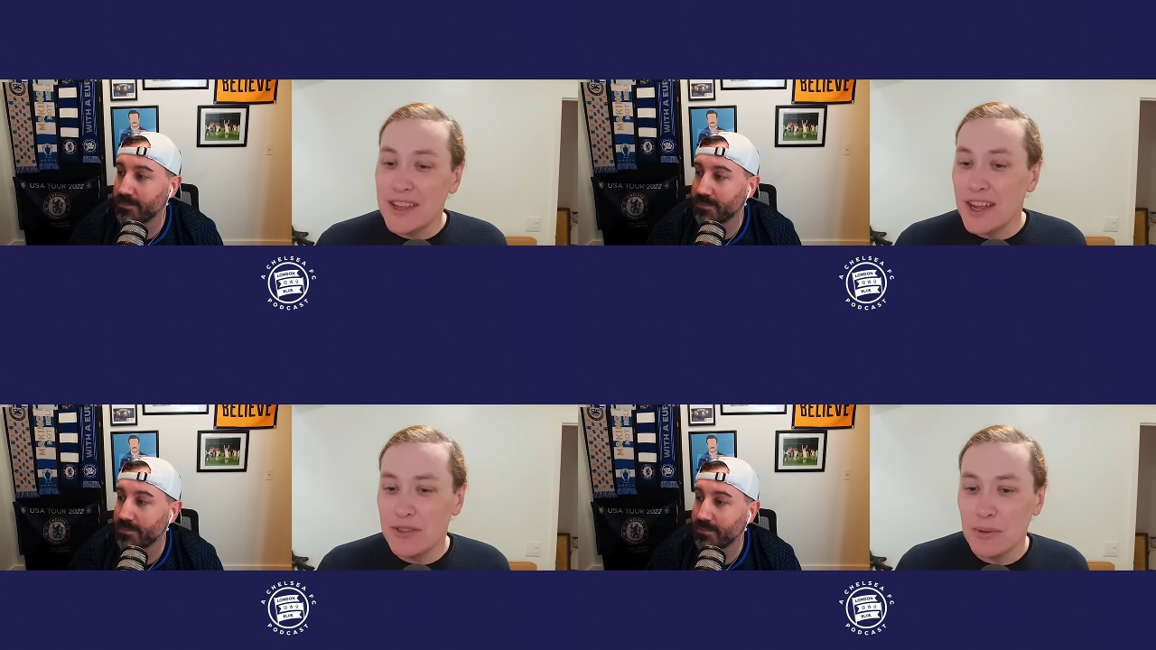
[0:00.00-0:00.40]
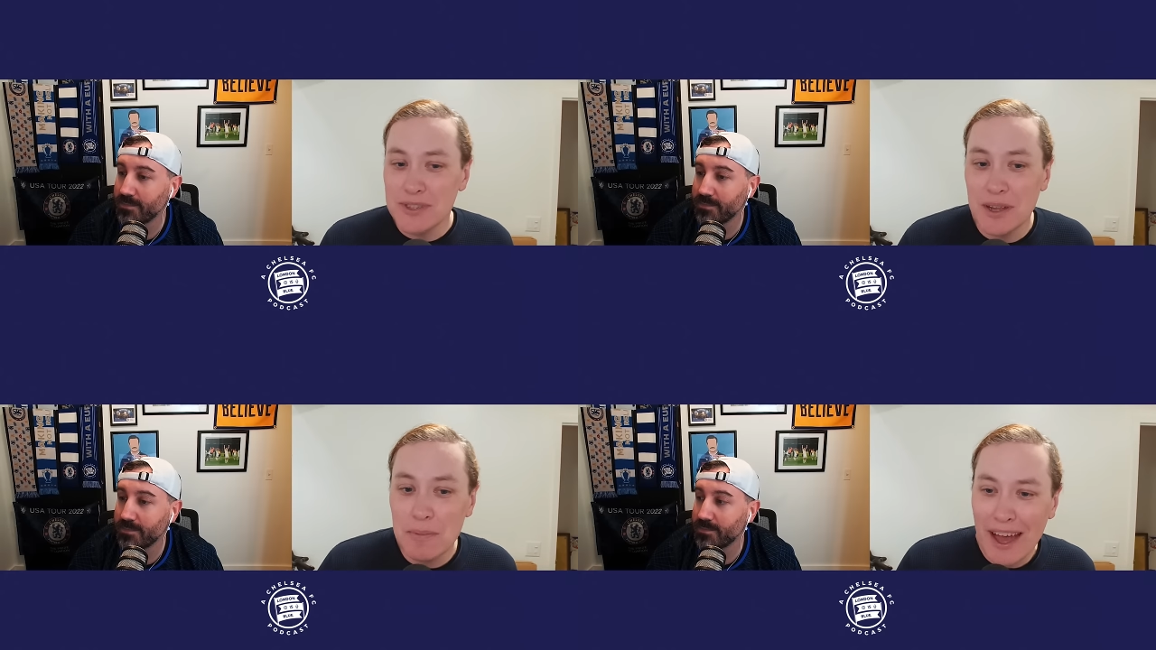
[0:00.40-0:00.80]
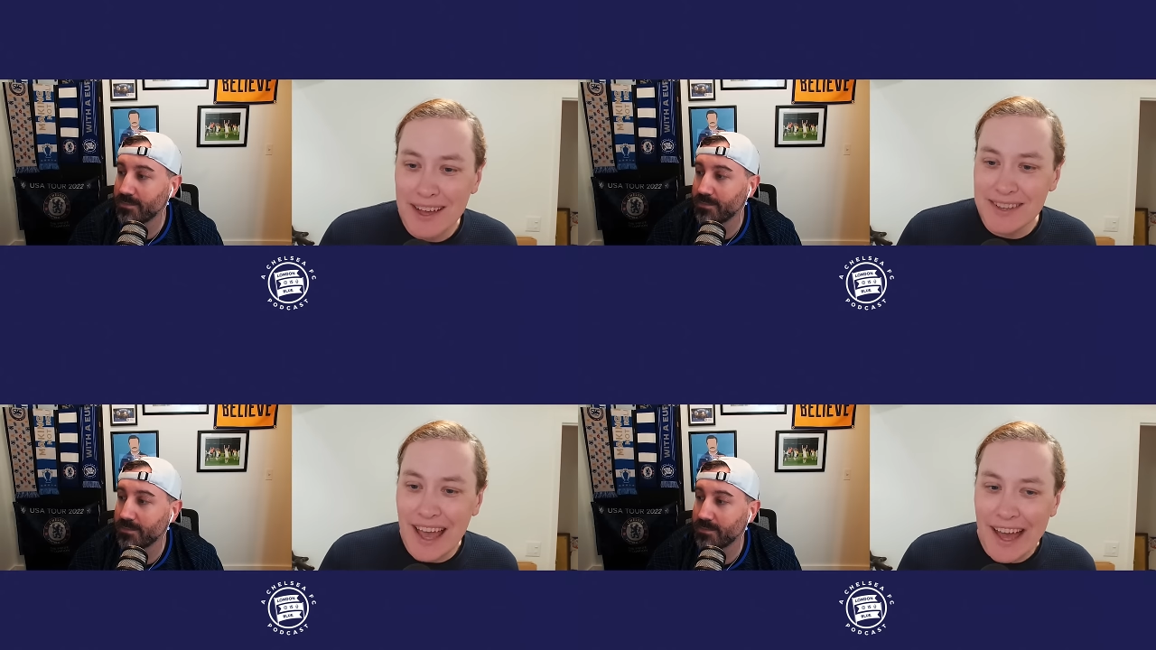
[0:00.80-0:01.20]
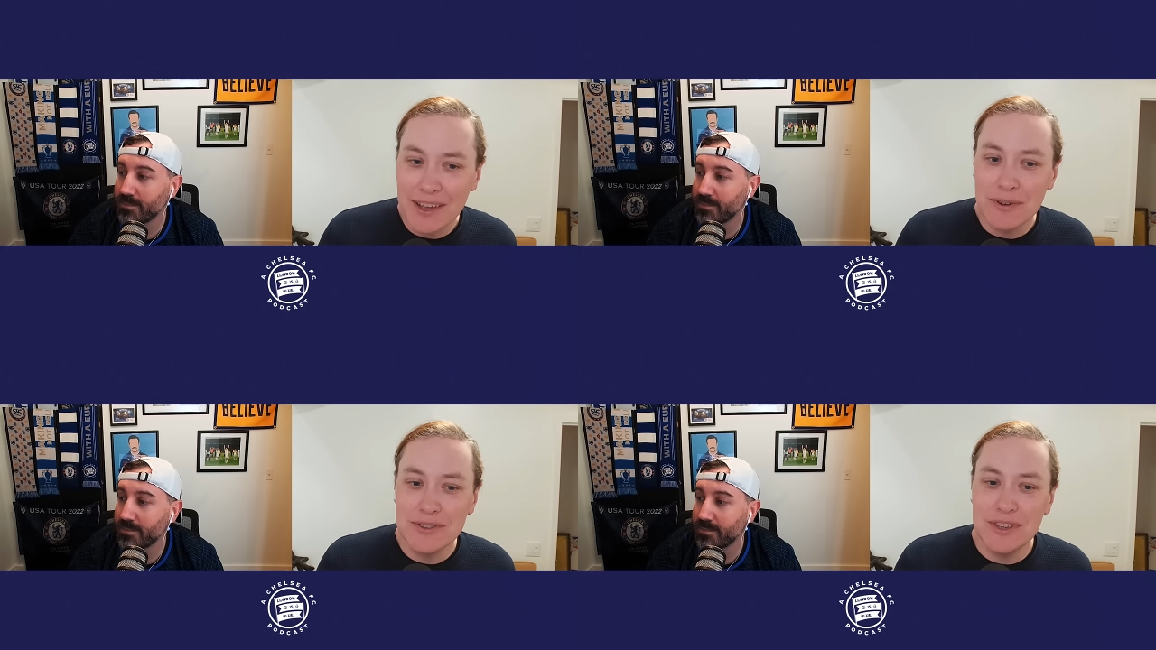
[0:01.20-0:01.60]
Speaker 1: 93% pass
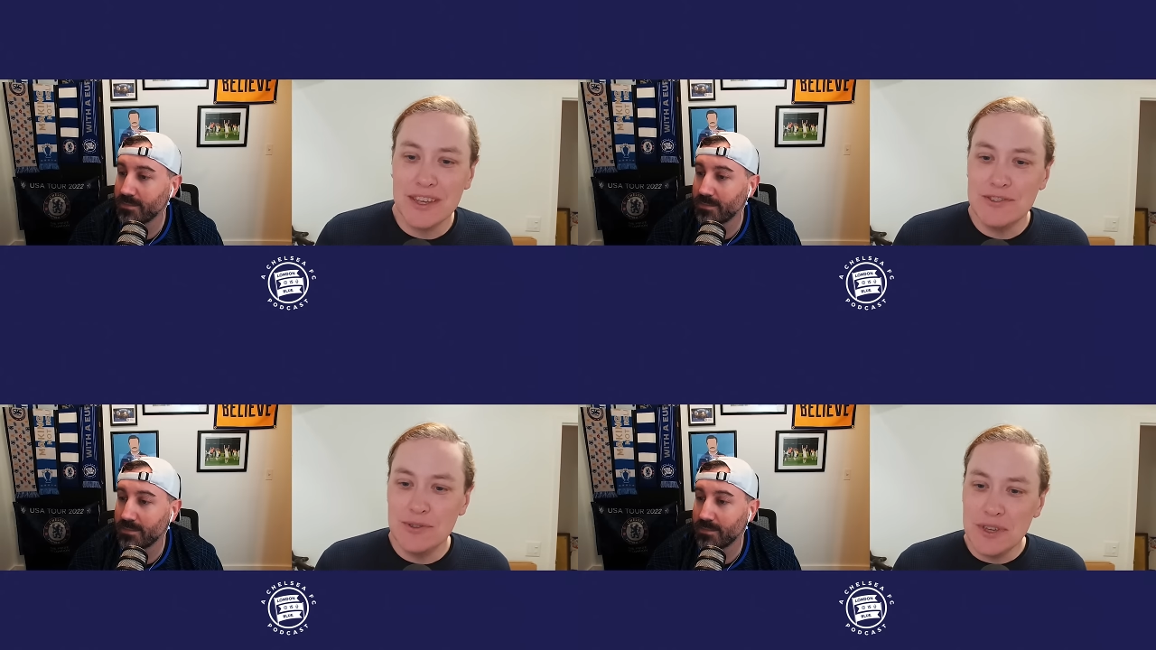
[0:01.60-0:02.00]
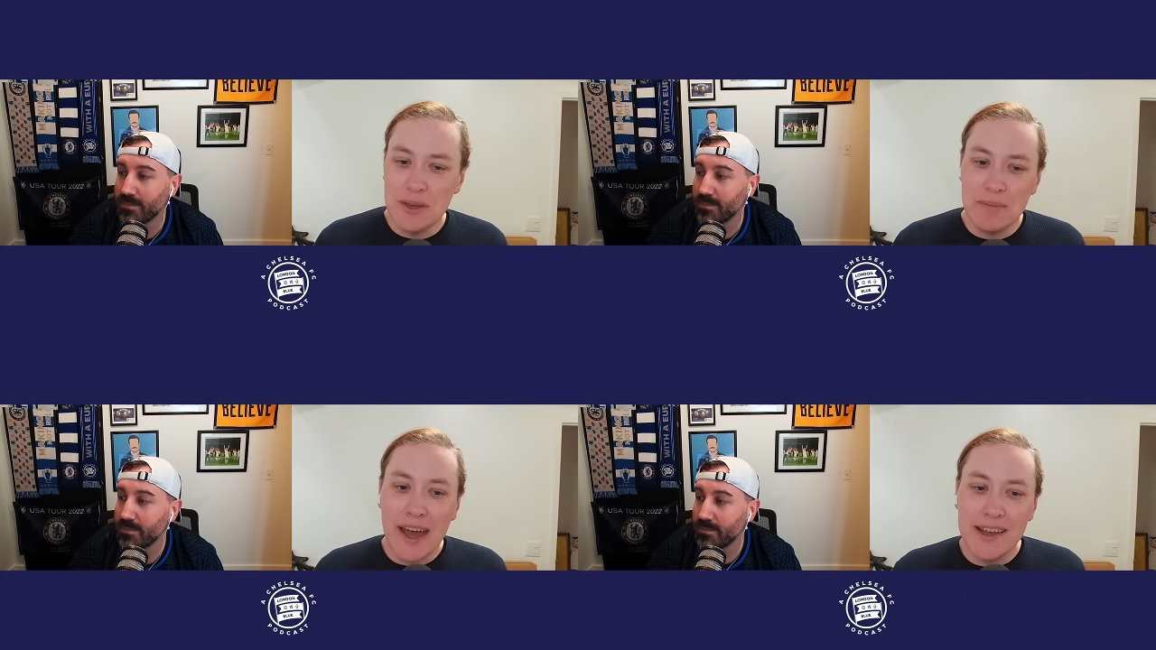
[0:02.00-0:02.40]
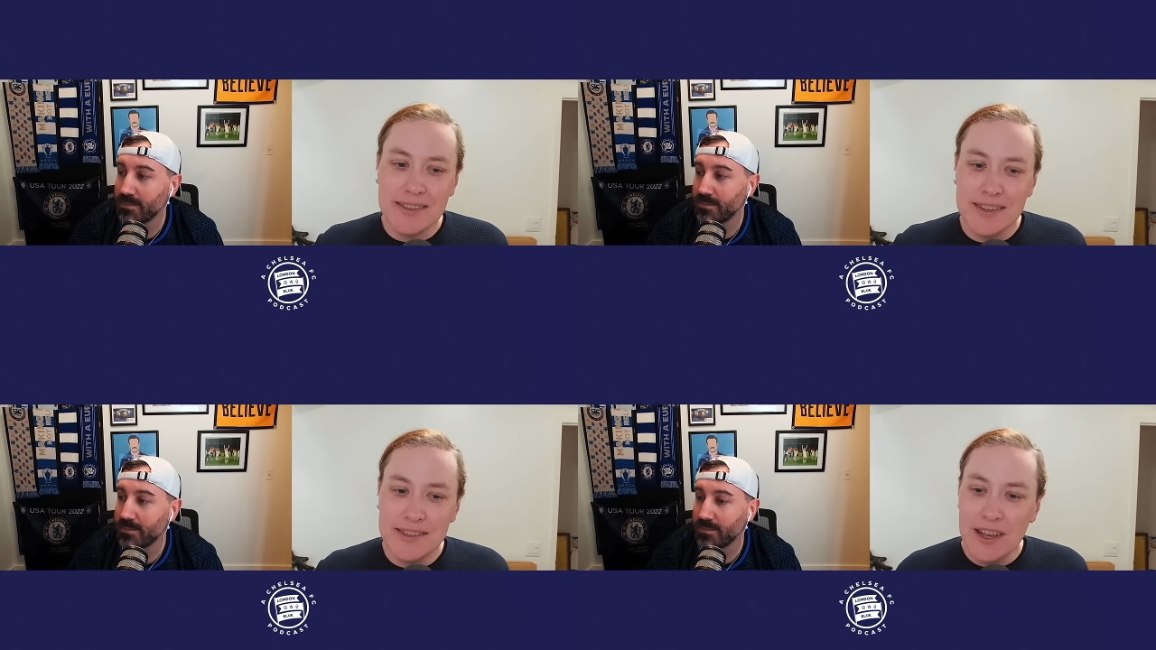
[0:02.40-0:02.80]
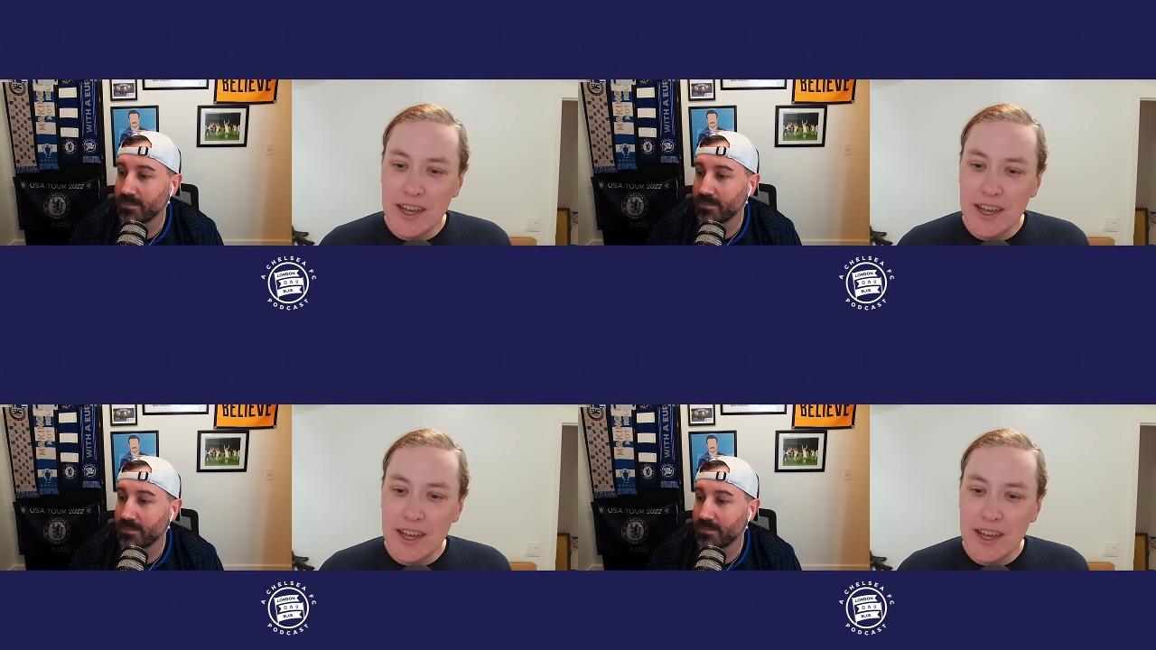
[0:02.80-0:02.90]
accuracy, two key passes.